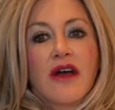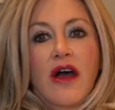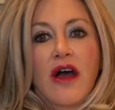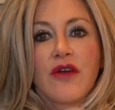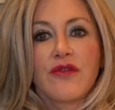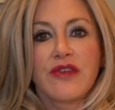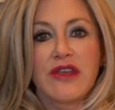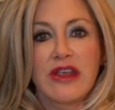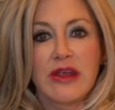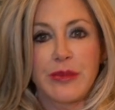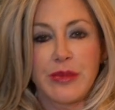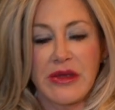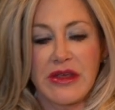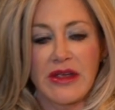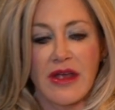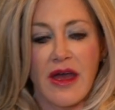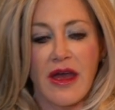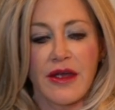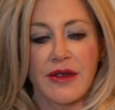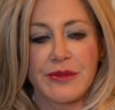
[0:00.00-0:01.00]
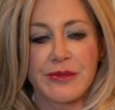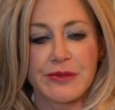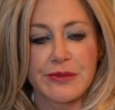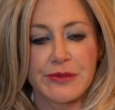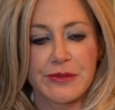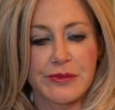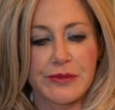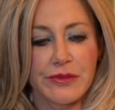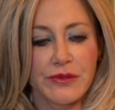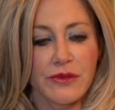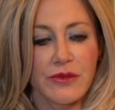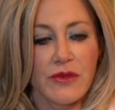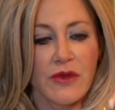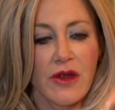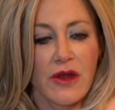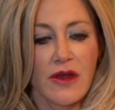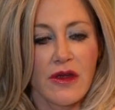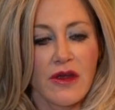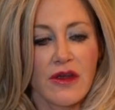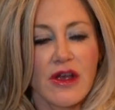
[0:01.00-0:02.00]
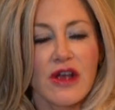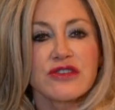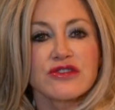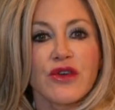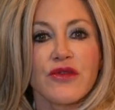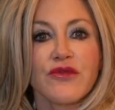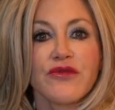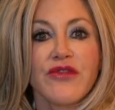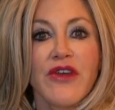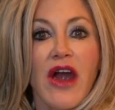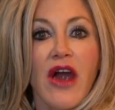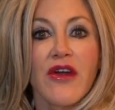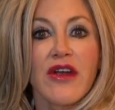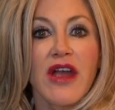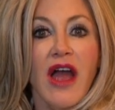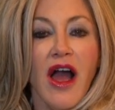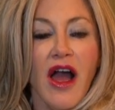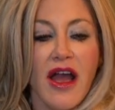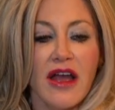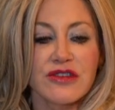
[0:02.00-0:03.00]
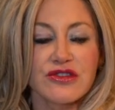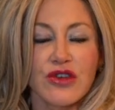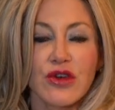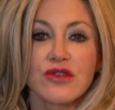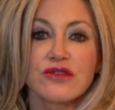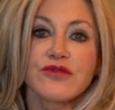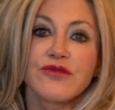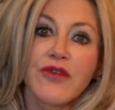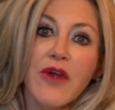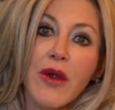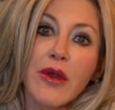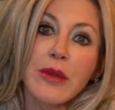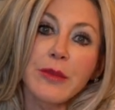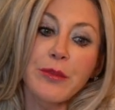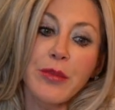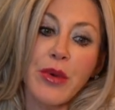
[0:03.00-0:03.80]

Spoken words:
of EPA. So very high dose, very